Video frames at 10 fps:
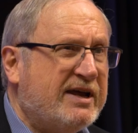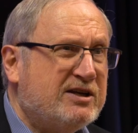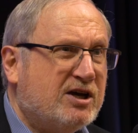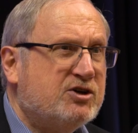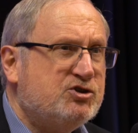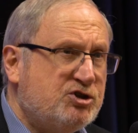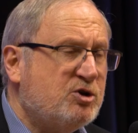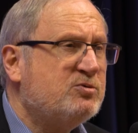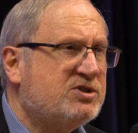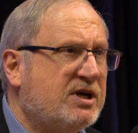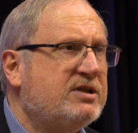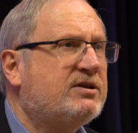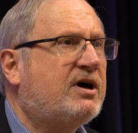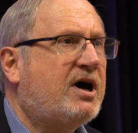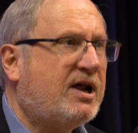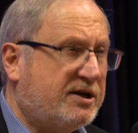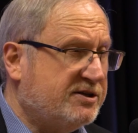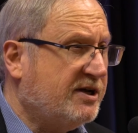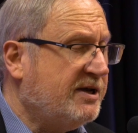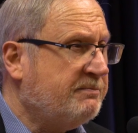Juneteenth
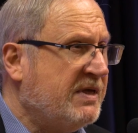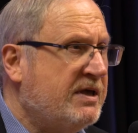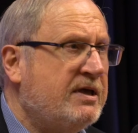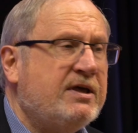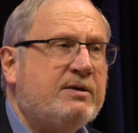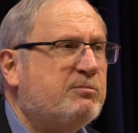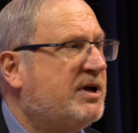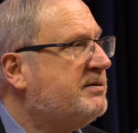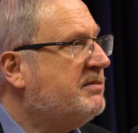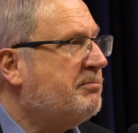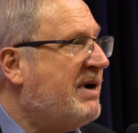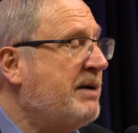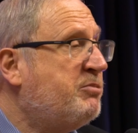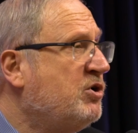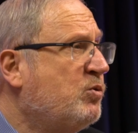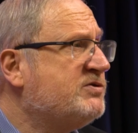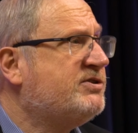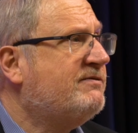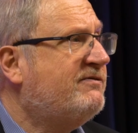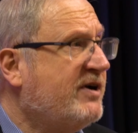holiday. But my book was
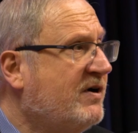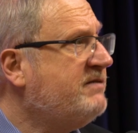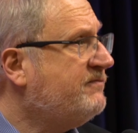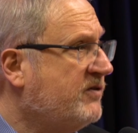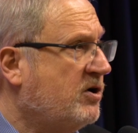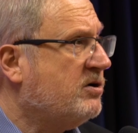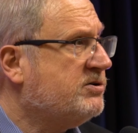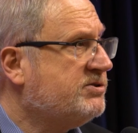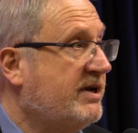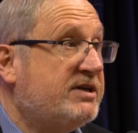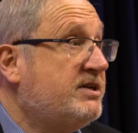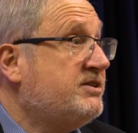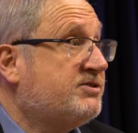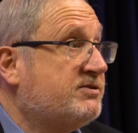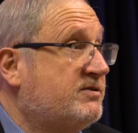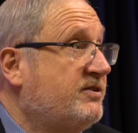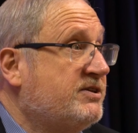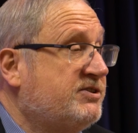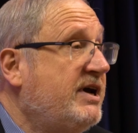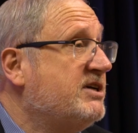the very first, and it is to
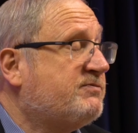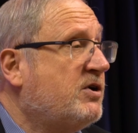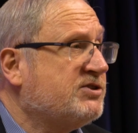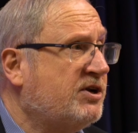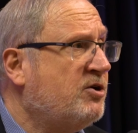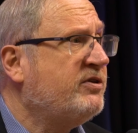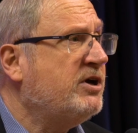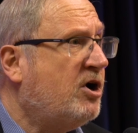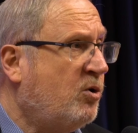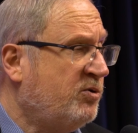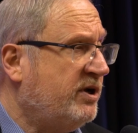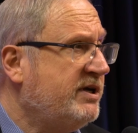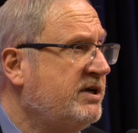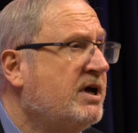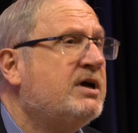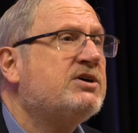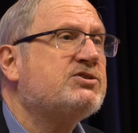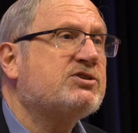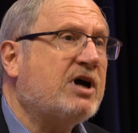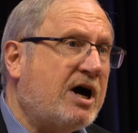this day, as far as I know, the only
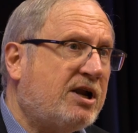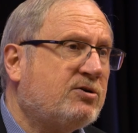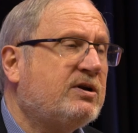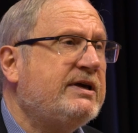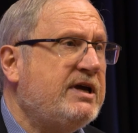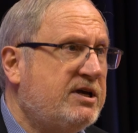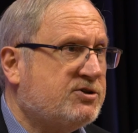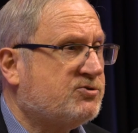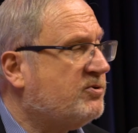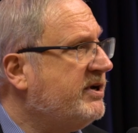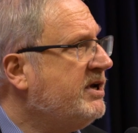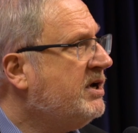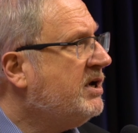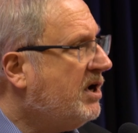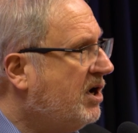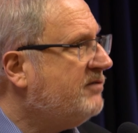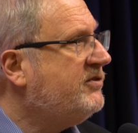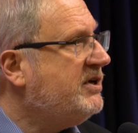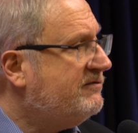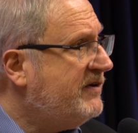scholarly history of
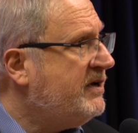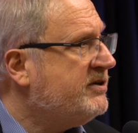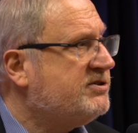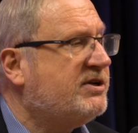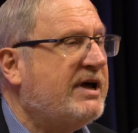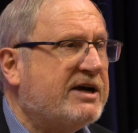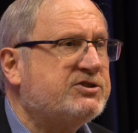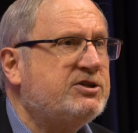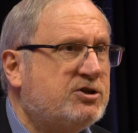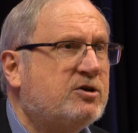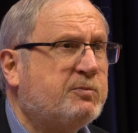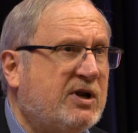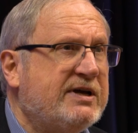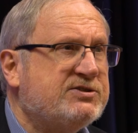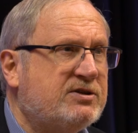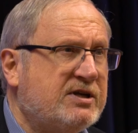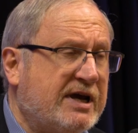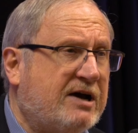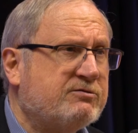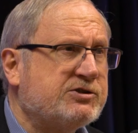the events that actually took place in
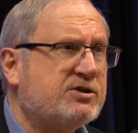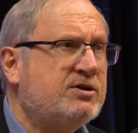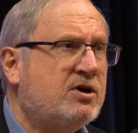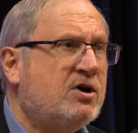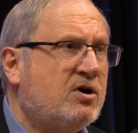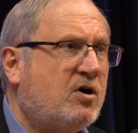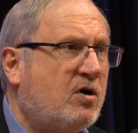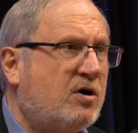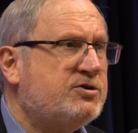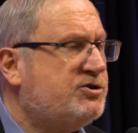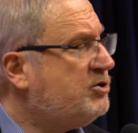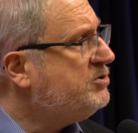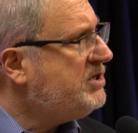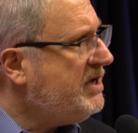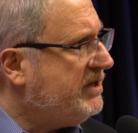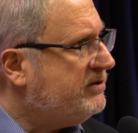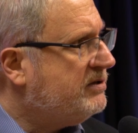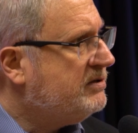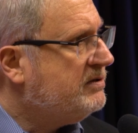Galveston on Juneteenth.